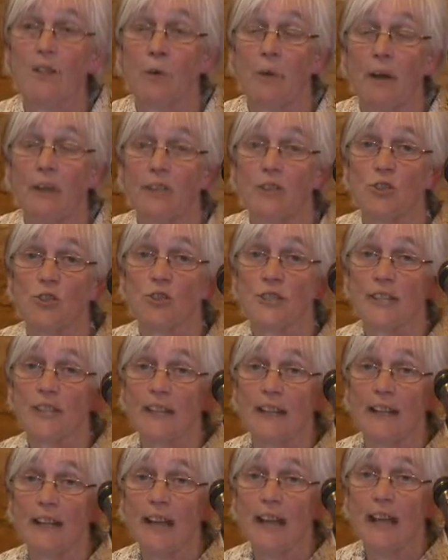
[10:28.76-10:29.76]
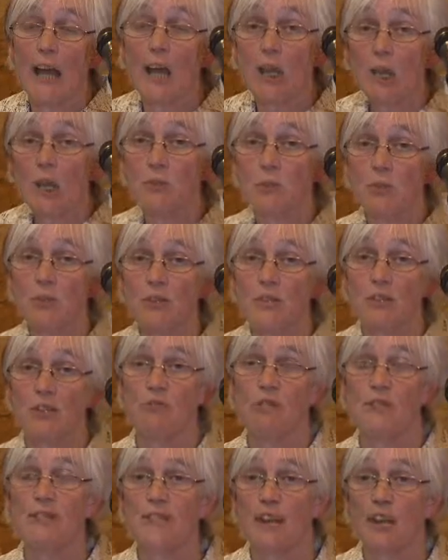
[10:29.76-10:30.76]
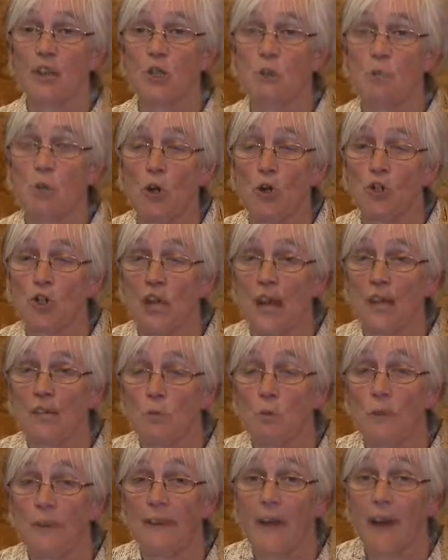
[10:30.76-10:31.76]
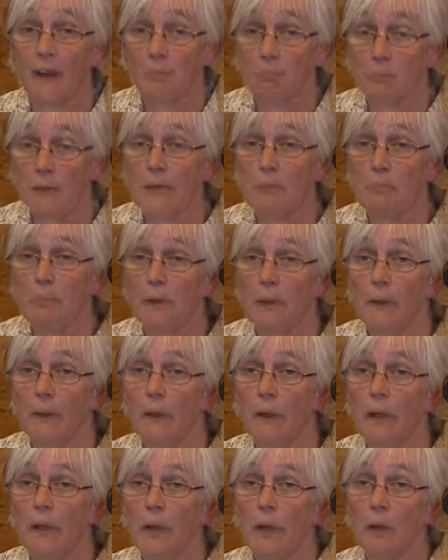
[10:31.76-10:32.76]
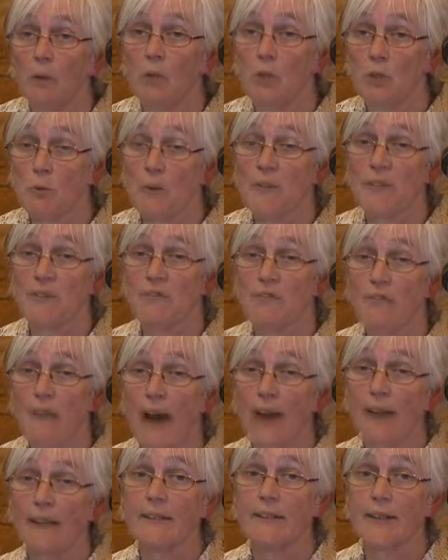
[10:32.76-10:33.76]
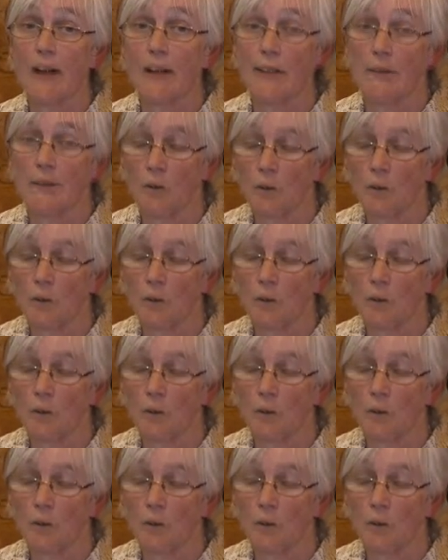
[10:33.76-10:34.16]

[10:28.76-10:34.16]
quite interestingly, a community research project with young people, which was, in fact, done